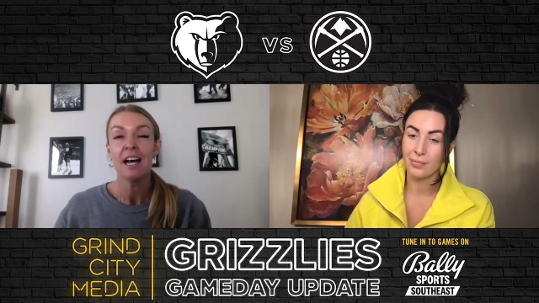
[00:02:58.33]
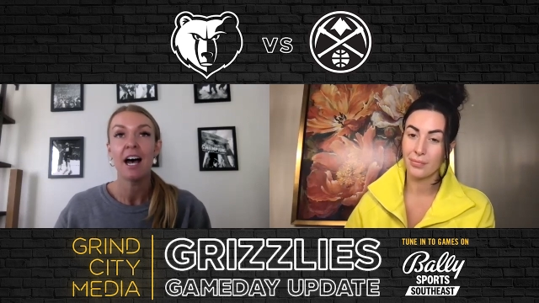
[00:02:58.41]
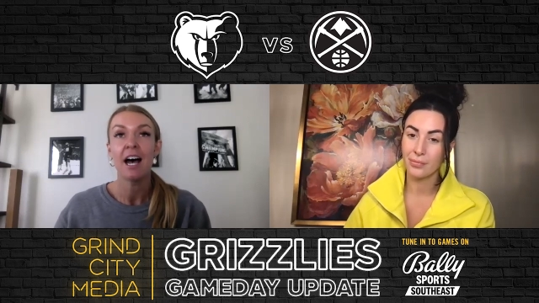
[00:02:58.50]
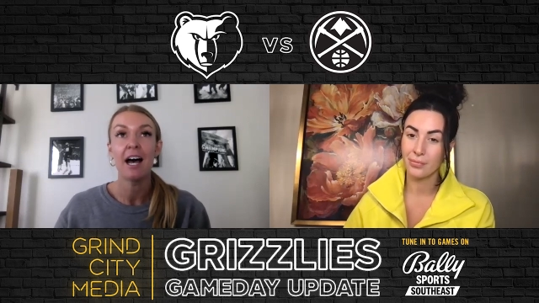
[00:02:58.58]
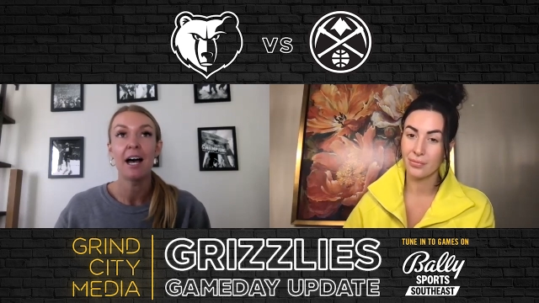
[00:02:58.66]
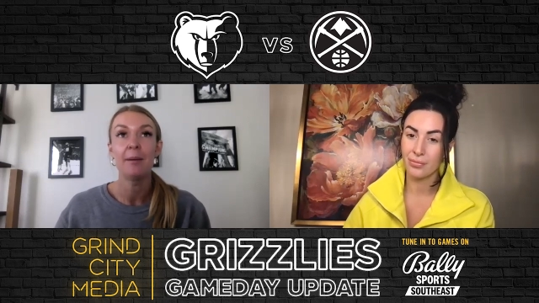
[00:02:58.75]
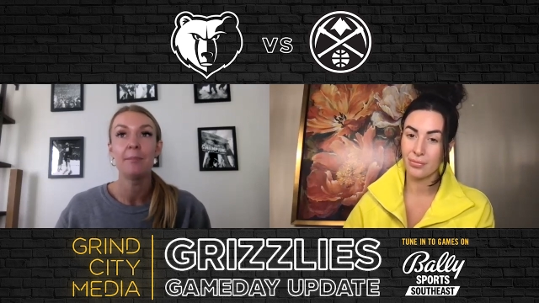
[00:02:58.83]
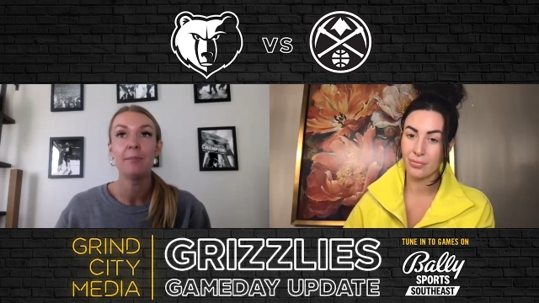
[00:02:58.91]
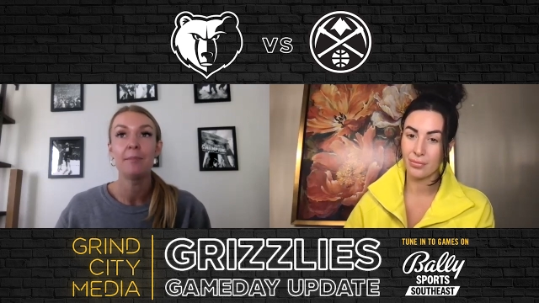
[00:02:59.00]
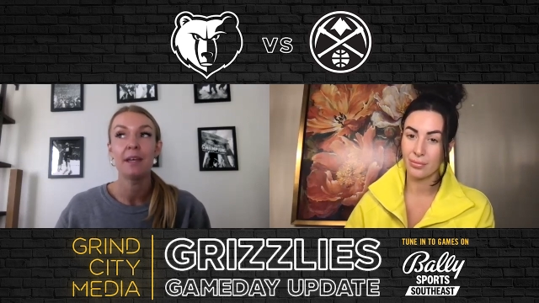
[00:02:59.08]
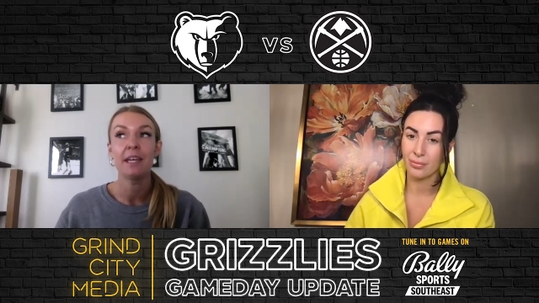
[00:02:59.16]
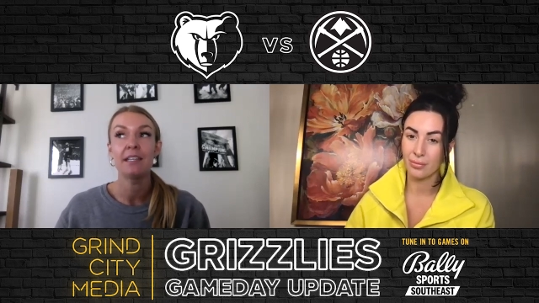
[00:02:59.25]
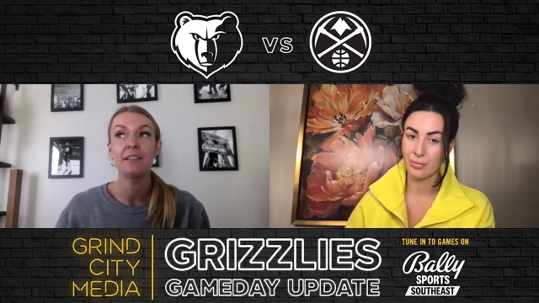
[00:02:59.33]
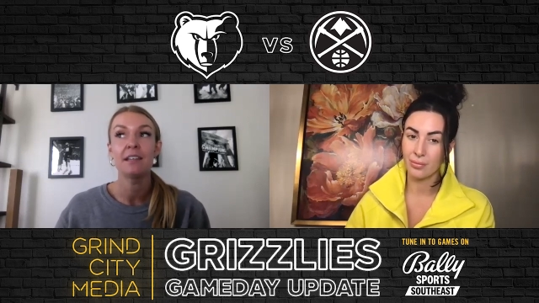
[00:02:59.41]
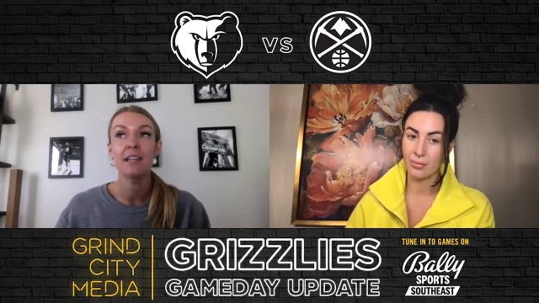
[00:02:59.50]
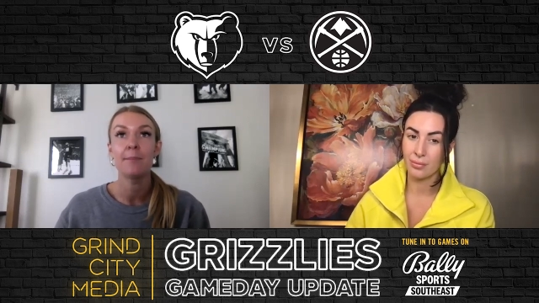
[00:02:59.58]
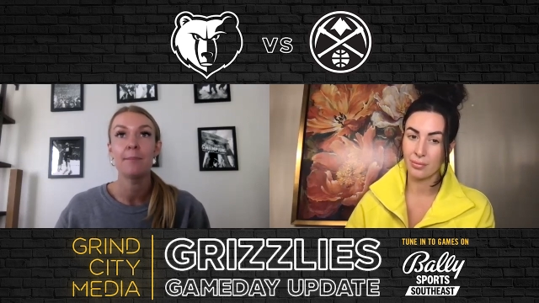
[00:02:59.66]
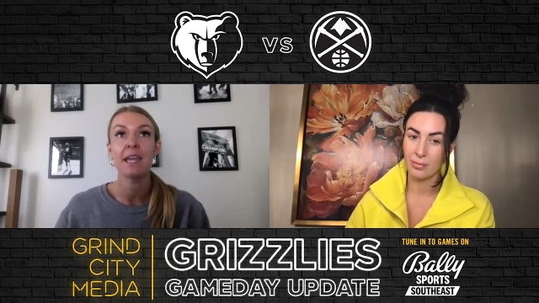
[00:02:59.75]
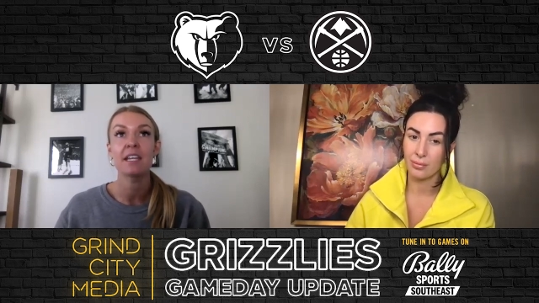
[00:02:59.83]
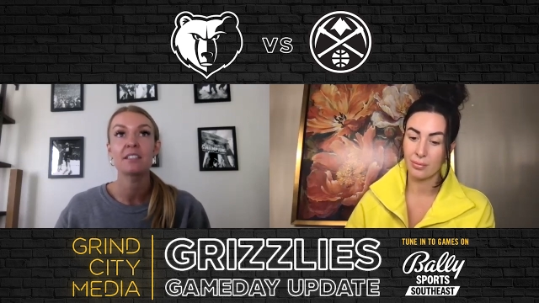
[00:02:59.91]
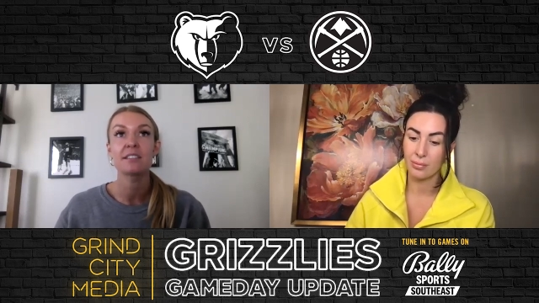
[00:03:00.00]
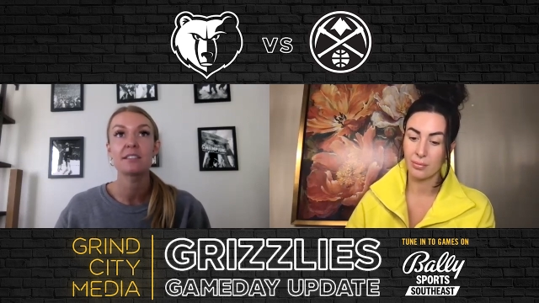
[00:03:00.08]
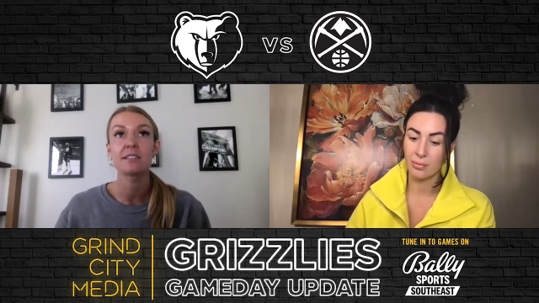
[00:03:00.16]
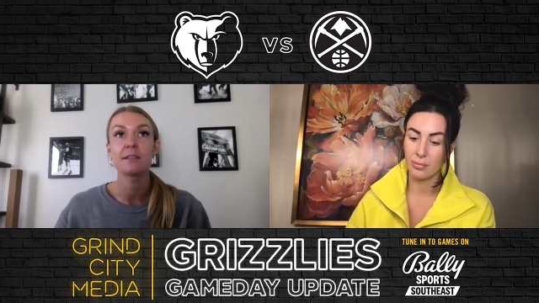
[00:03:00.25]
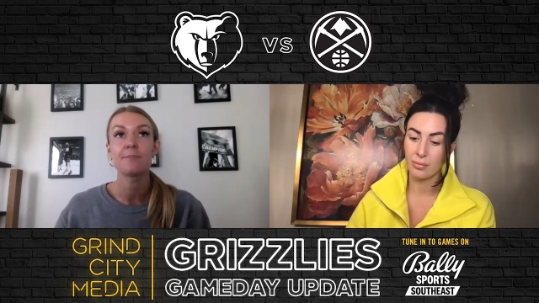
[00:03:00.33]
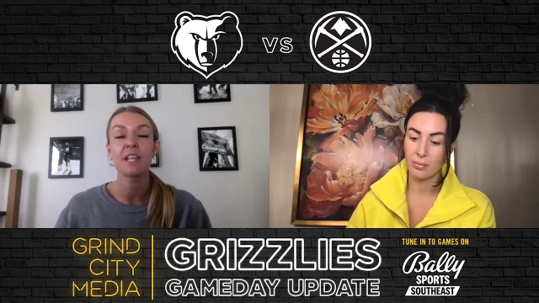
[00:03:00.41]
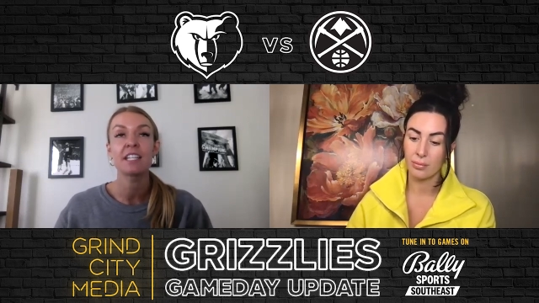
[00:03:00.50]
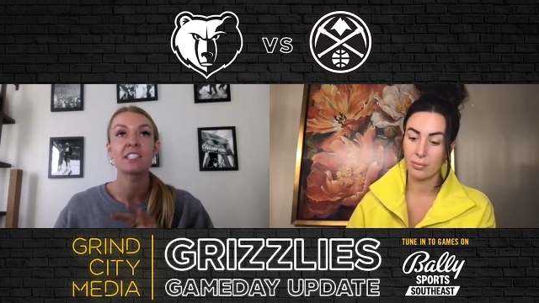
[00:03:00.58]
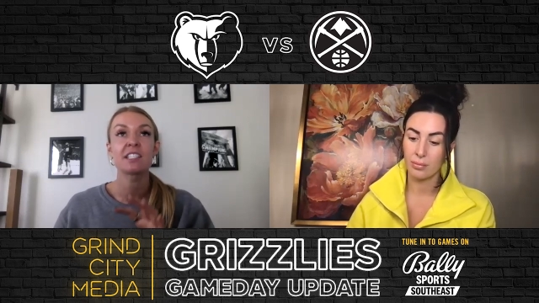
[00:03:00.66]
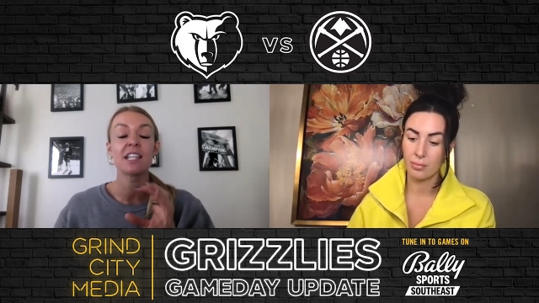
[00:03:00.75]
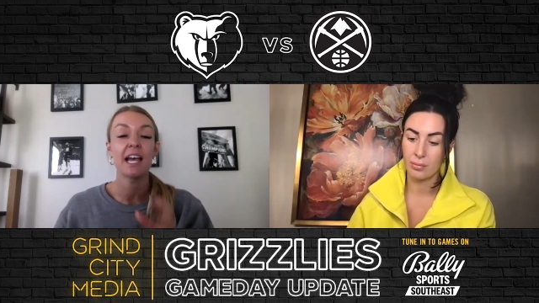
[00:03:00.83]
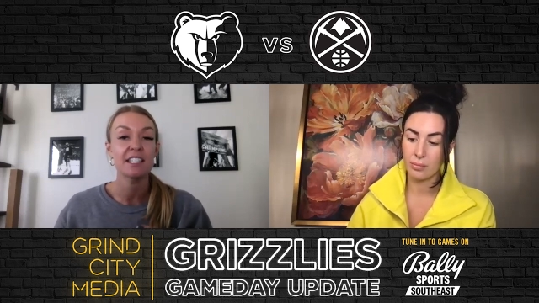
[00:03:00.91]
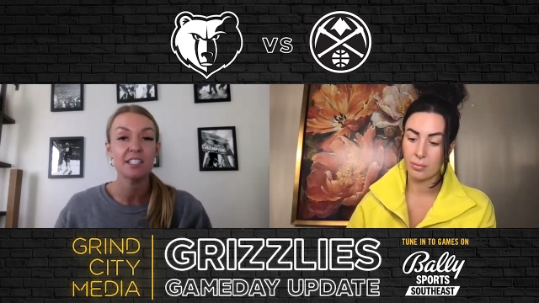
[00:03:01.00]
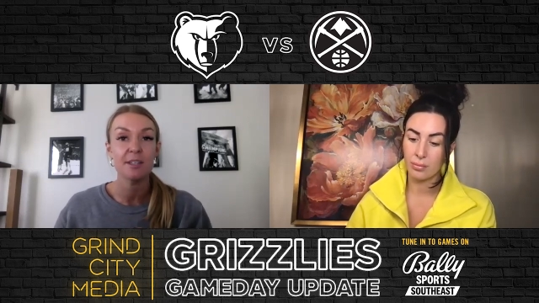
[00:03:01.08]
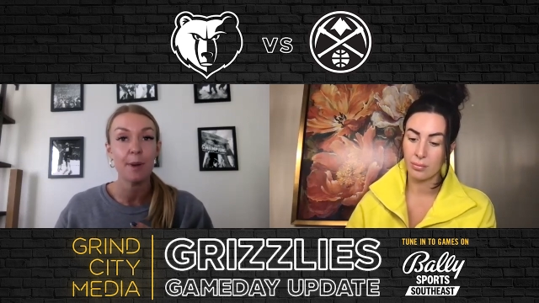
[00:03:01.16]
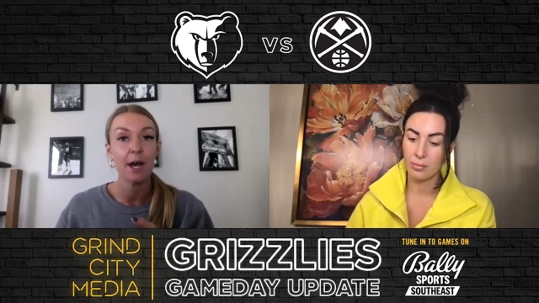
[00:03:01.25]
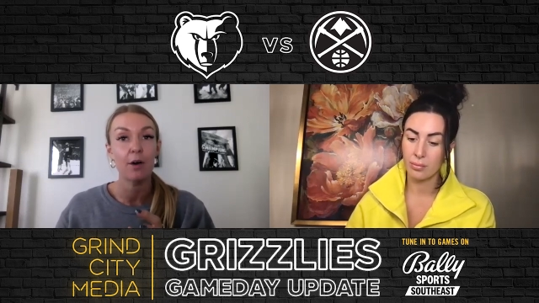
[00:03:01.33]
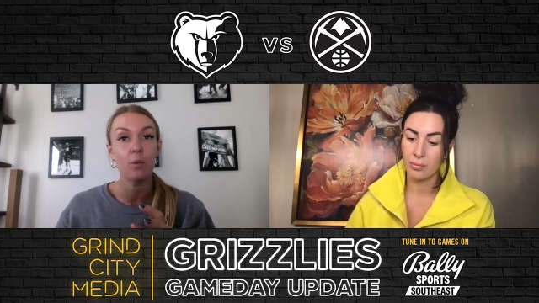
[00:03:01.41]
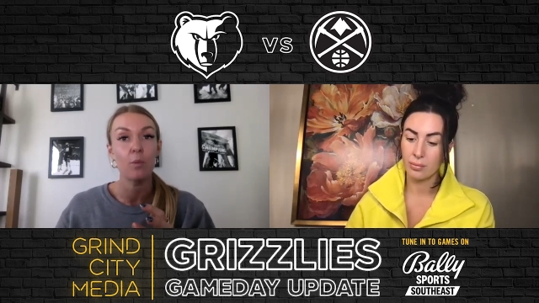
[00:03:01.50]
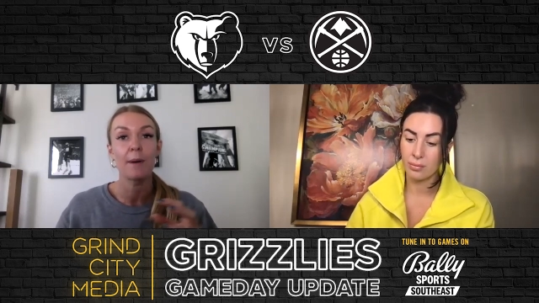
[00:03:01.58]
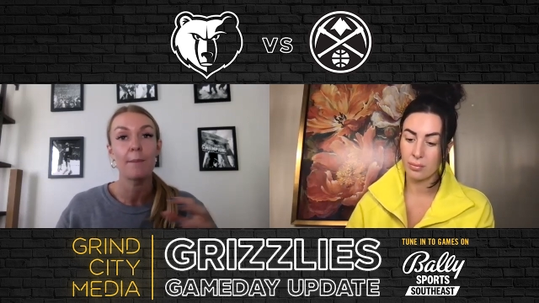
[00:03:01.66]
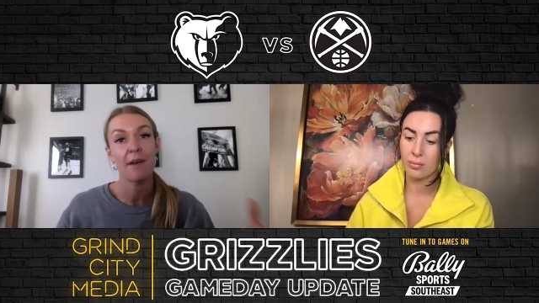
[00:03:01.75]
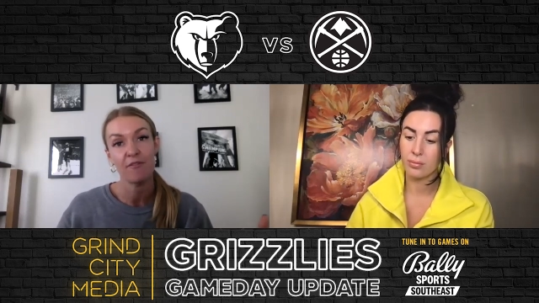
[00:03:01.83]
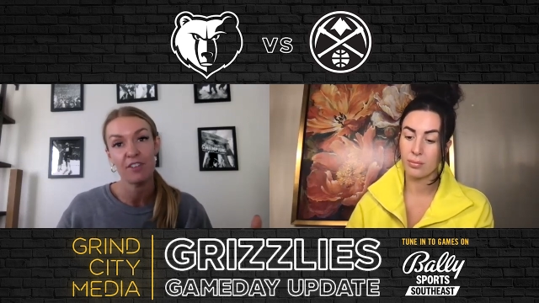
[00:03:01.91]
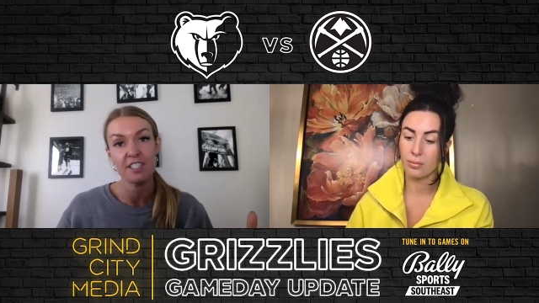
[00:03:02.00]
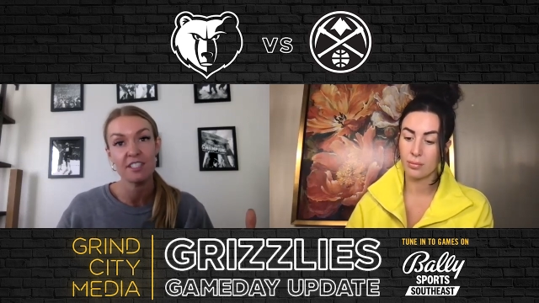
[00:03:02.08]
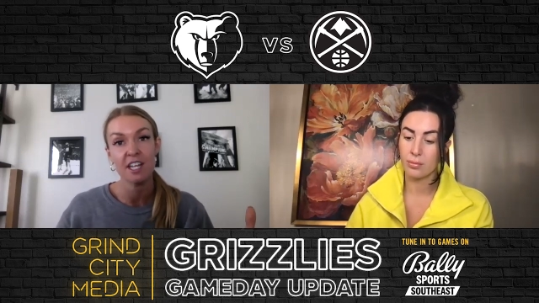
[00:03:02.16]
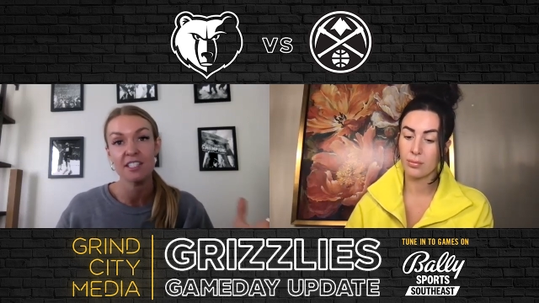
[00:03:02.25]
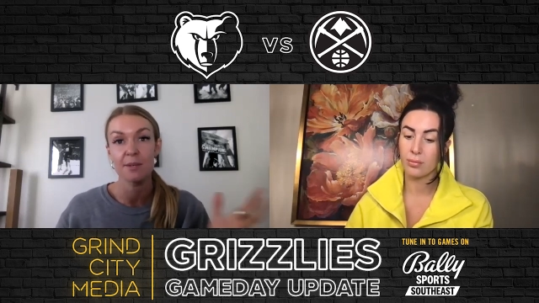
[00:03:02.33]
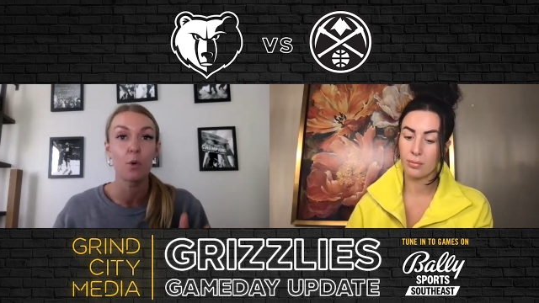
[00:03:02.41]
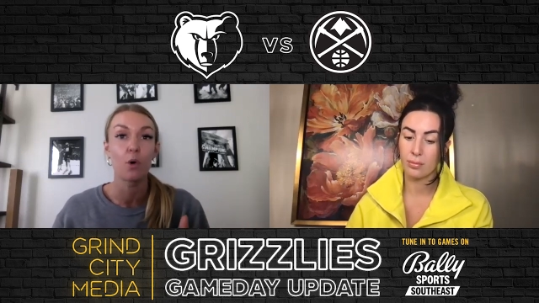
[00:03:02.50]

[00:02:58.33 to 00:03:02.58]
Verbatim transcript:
Speaker 1: Um, and it makes it's less about what Memphis does and